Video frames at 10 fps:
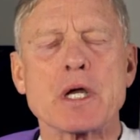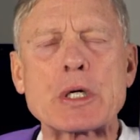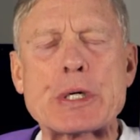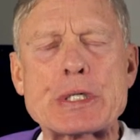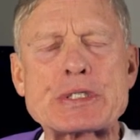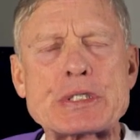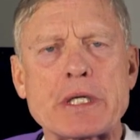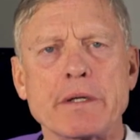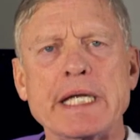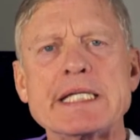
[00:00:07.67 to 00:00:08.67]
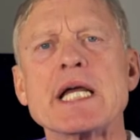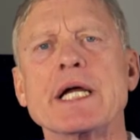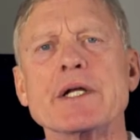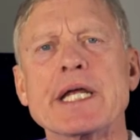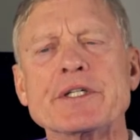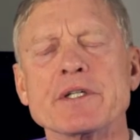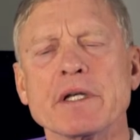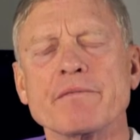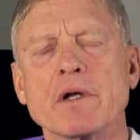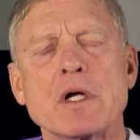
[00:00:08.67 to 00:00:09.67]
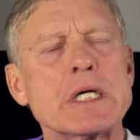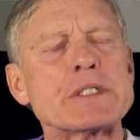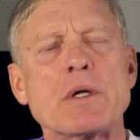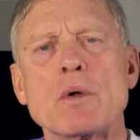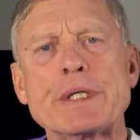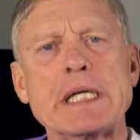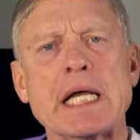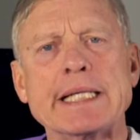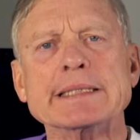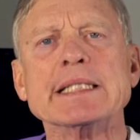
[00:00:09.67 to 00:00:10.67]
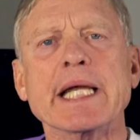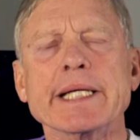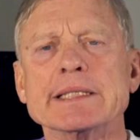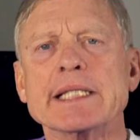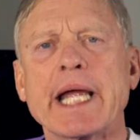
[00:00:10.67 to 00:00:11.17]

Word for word: across the entire nation, across the whole United States.